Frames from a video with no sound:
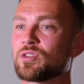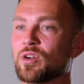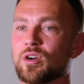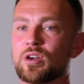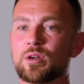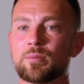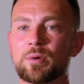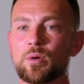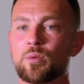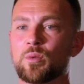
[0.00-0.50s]

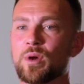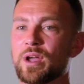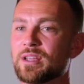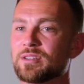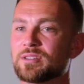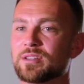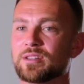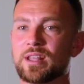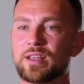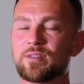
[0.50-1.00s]
talk about
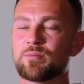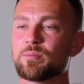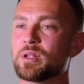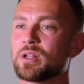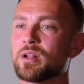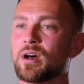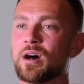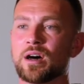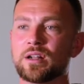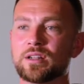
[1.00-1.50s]
ways that they've
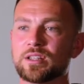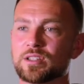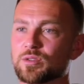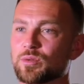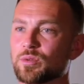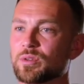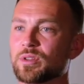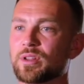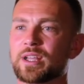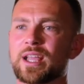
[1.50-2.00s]
been honest
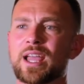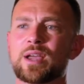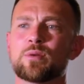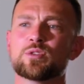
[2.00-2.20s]
with, like, hey,